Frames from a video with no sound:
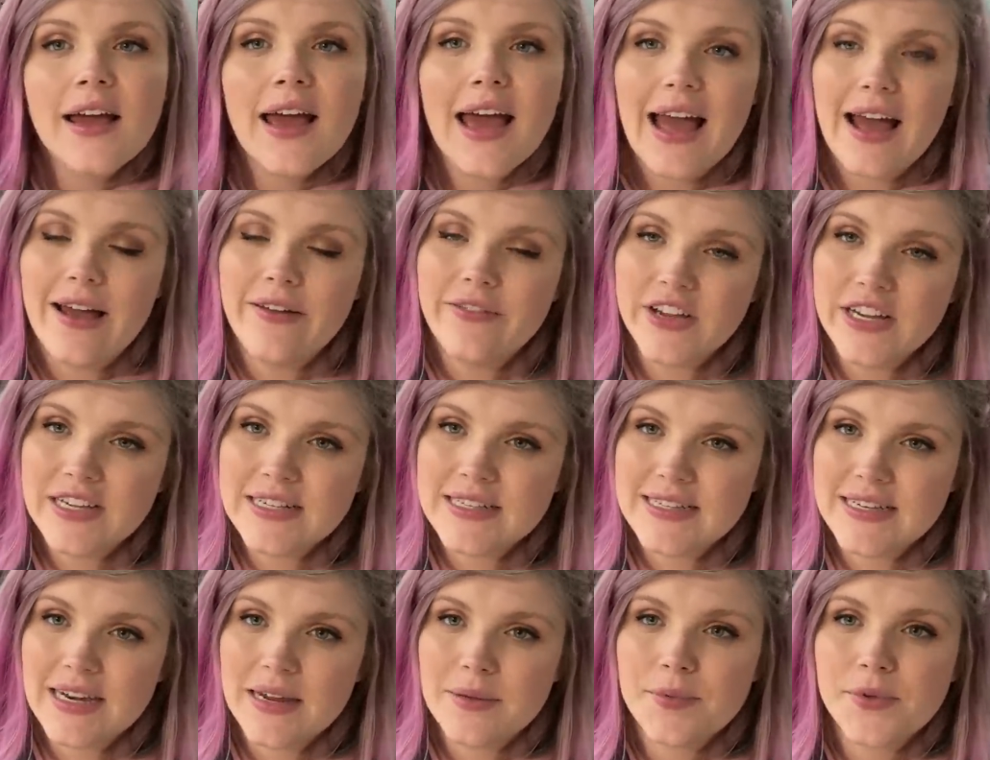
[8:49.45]
having a
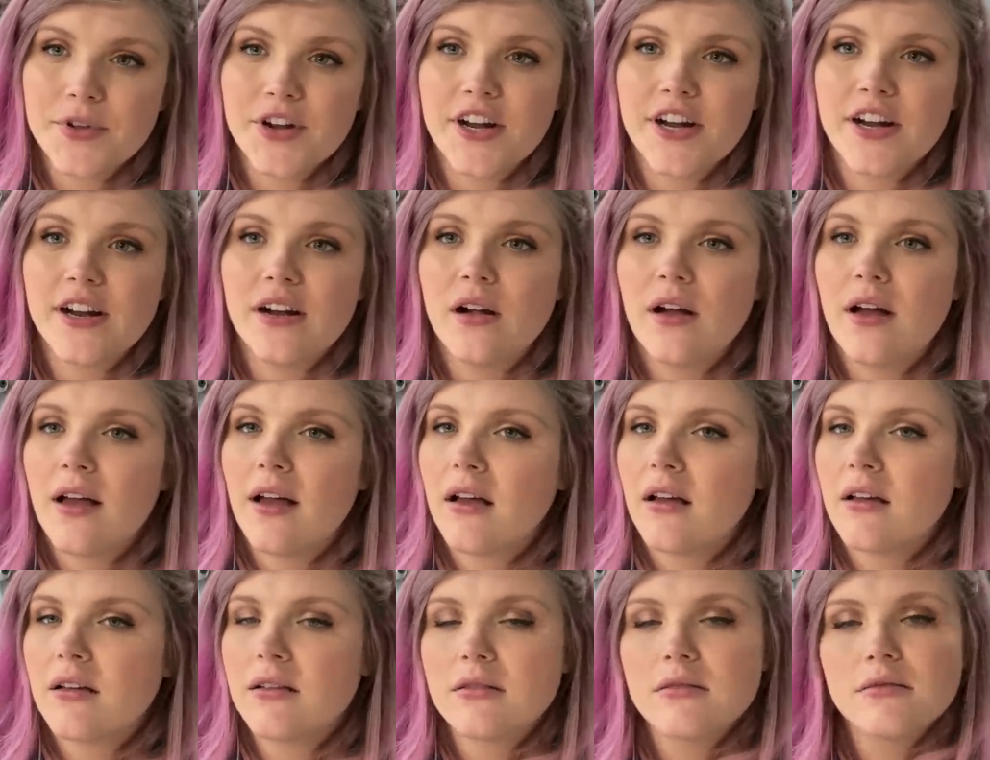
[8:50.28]
stapler
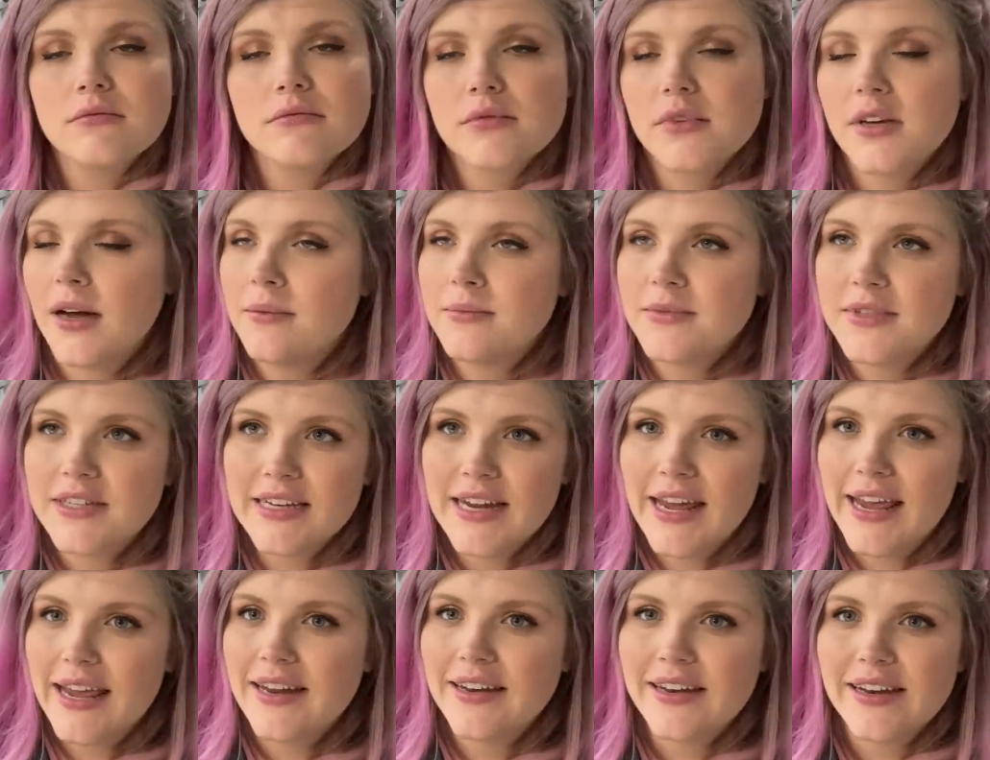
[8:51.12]
comes
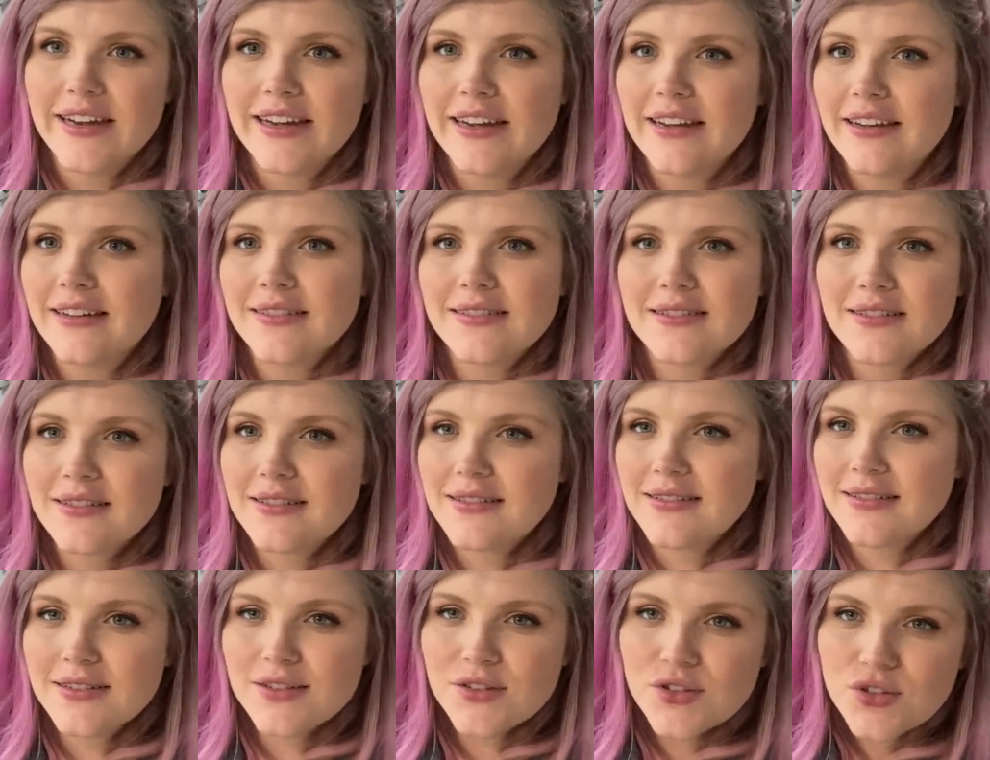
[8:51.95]
in handy
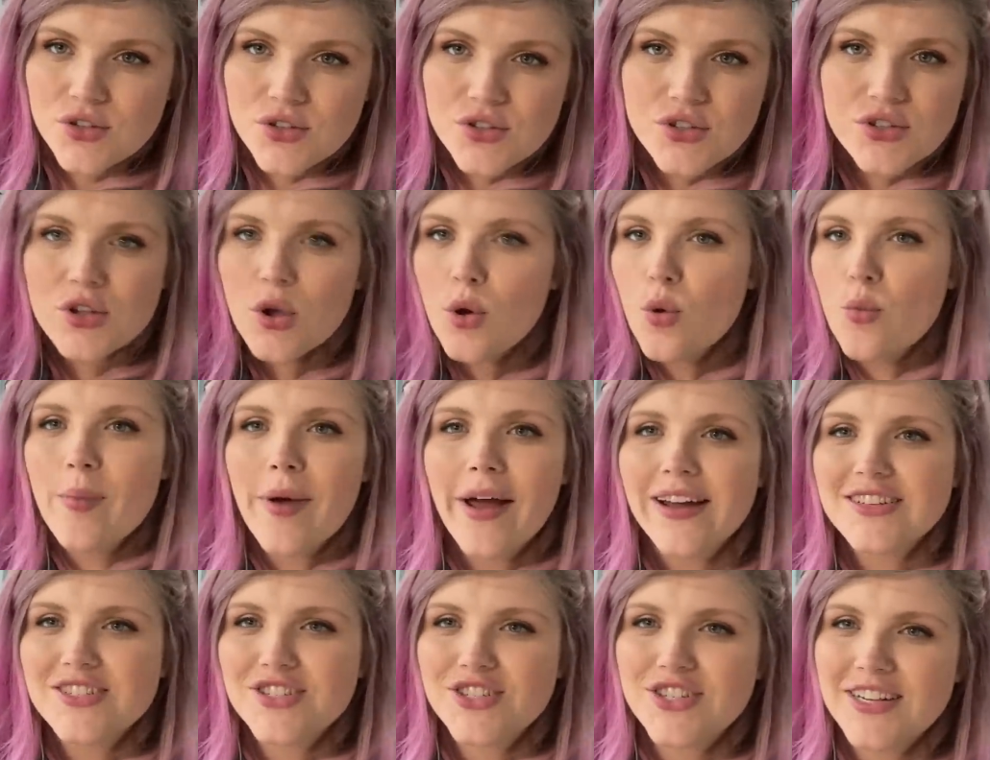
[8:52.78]
so
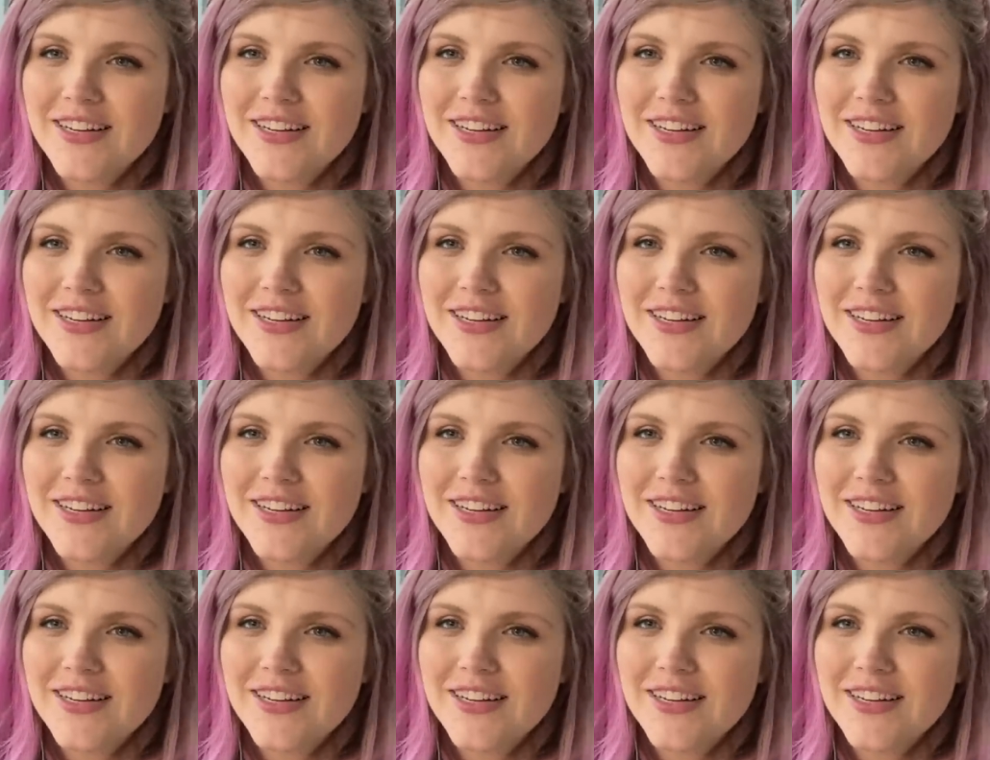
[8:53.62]
much.